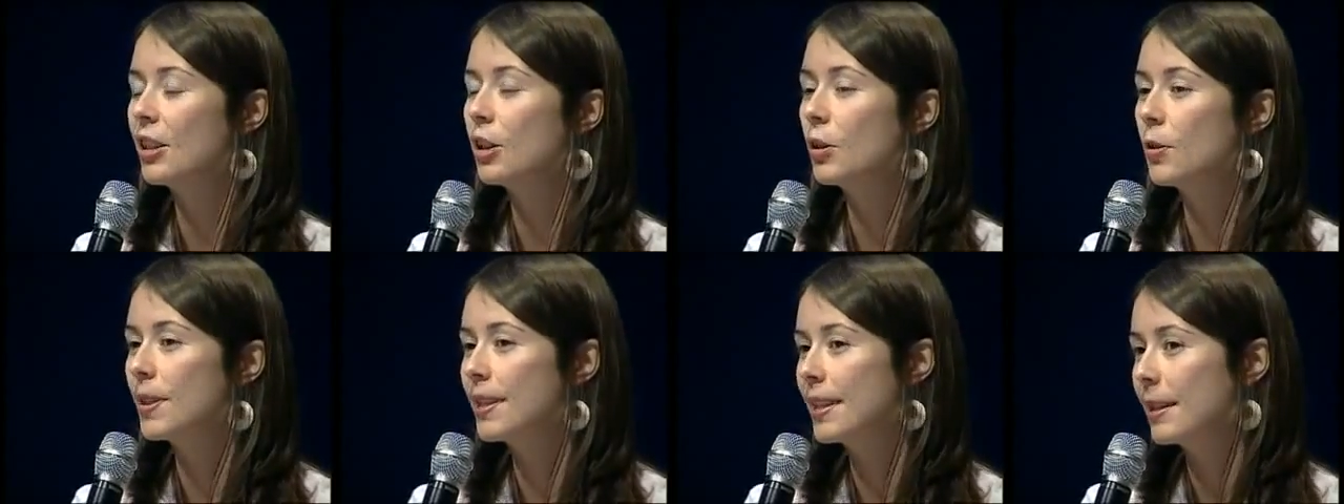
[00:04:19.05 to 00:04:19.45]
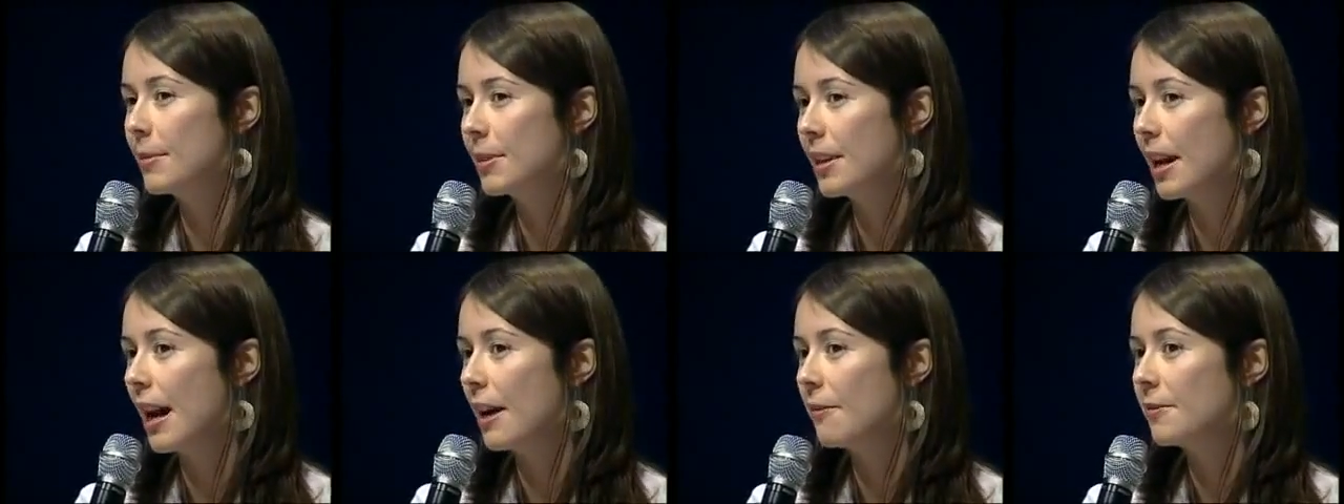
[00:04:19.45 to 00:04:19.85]
You seem
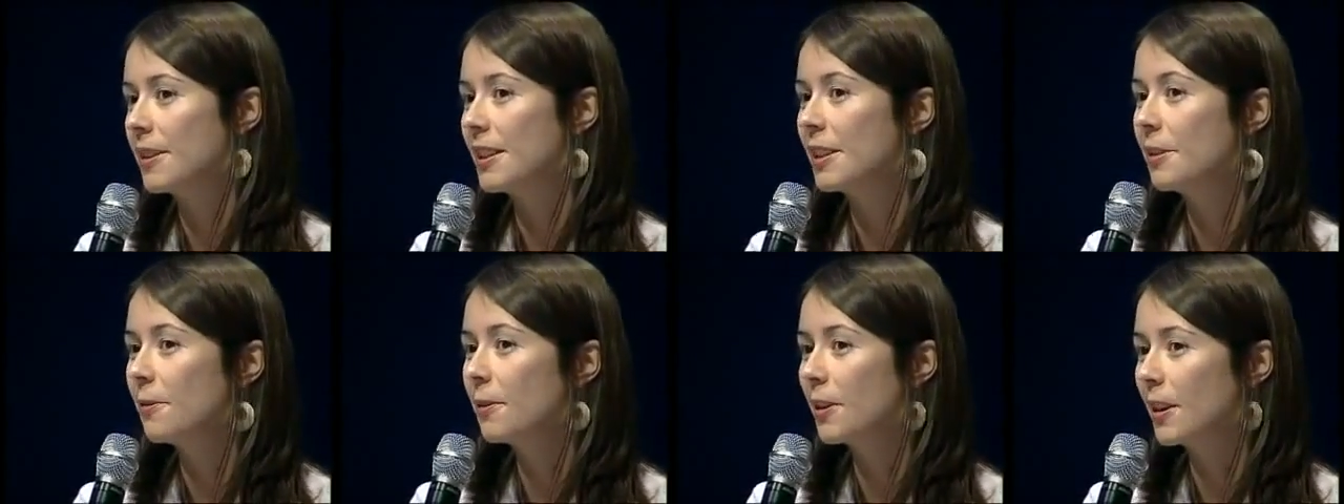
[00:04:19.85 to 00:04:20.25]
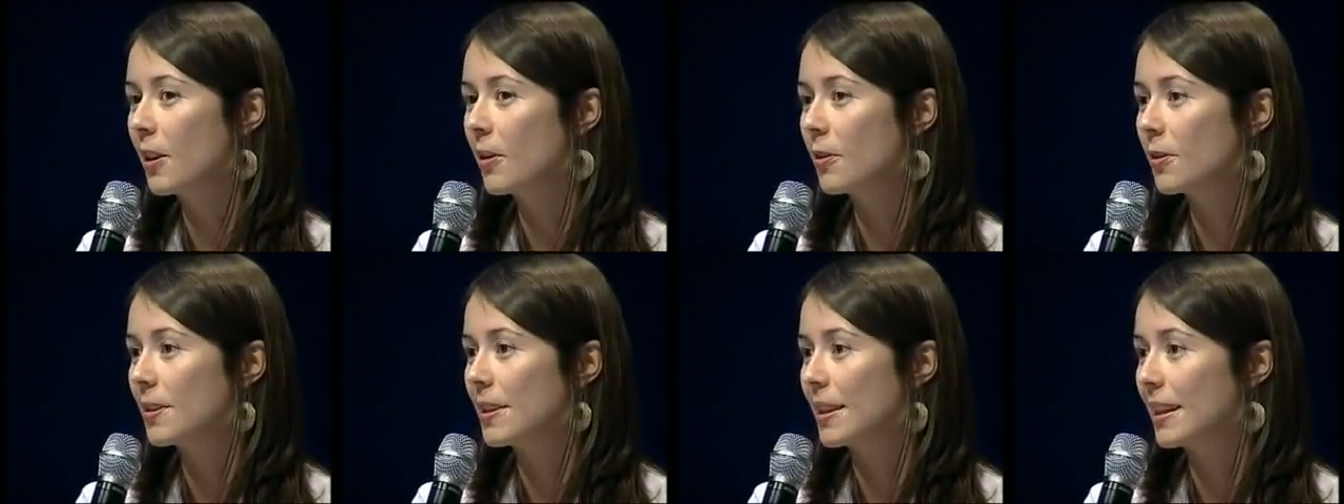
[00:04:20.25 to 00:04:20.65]
to have
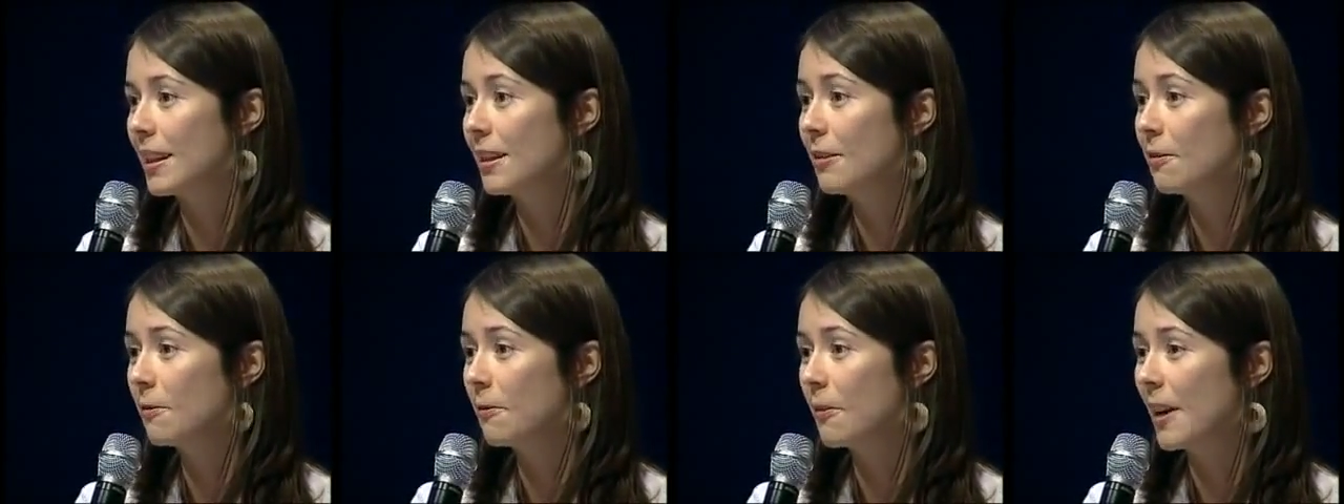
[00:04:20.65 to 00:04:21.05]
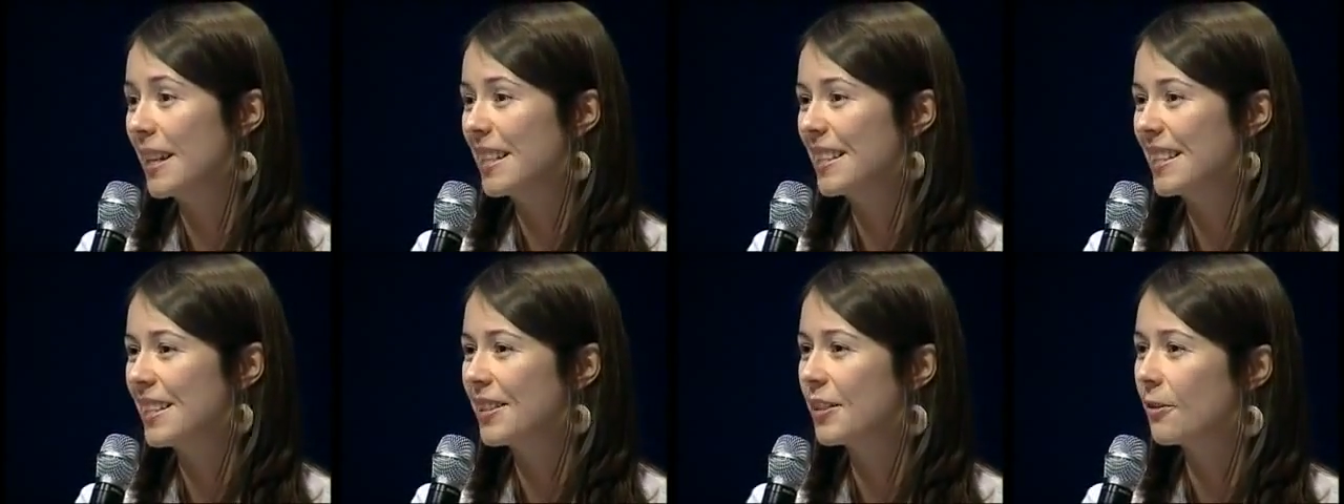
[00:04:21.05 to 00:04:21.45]
difficulty
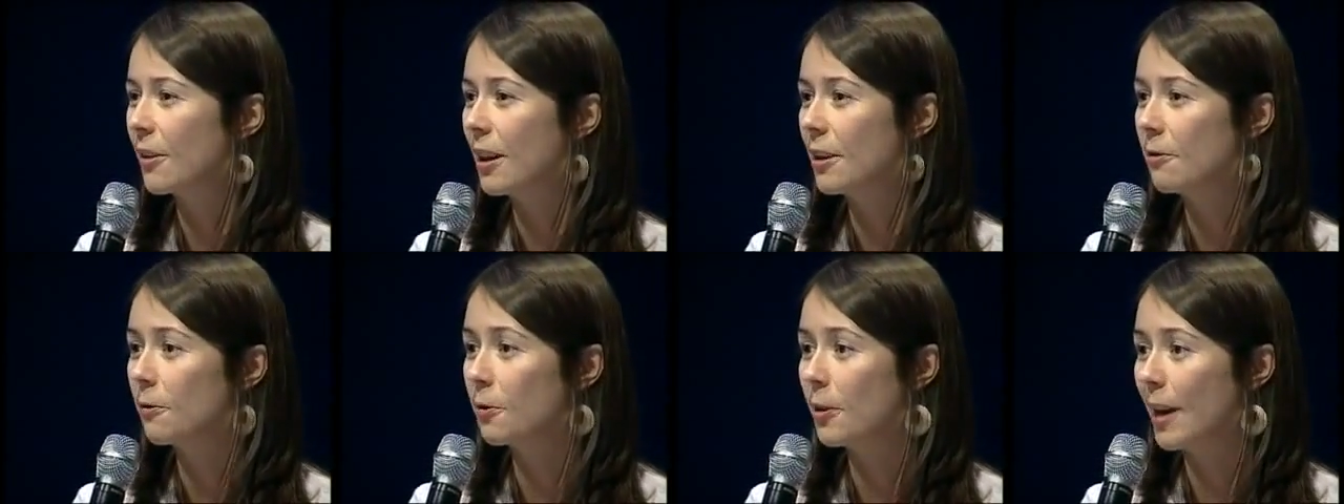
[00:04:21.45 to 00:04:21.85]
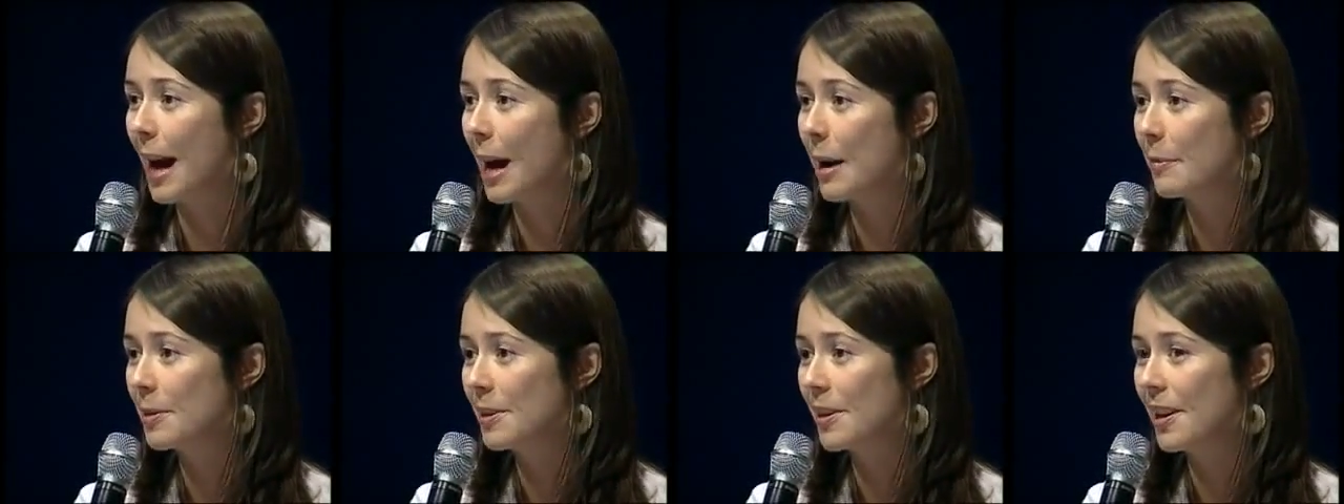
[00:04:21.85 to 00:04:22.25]
finding the right
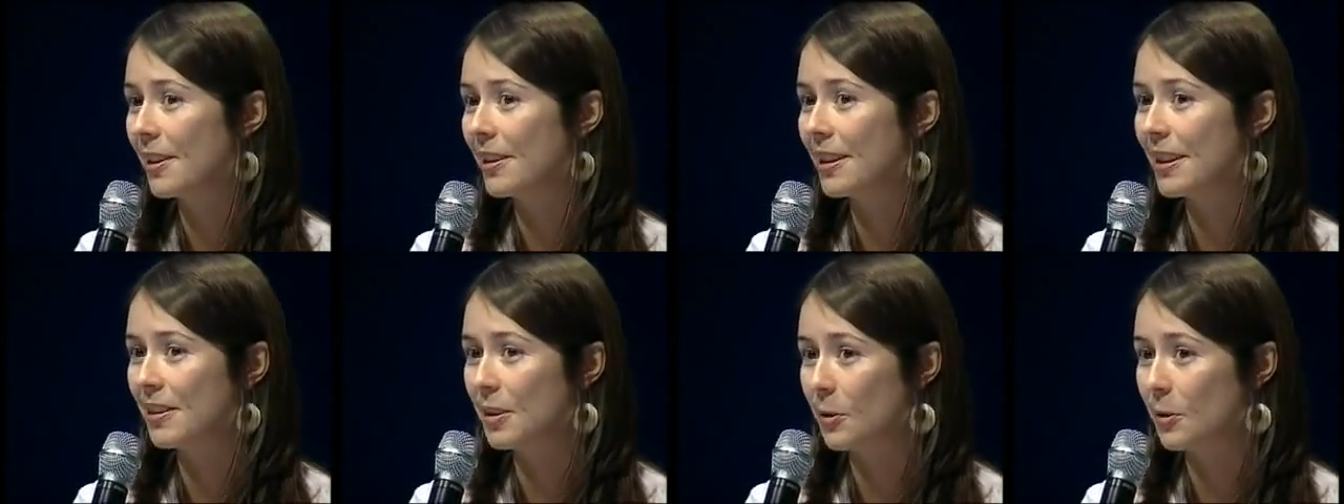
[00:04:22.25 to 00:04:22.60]
vocabulary.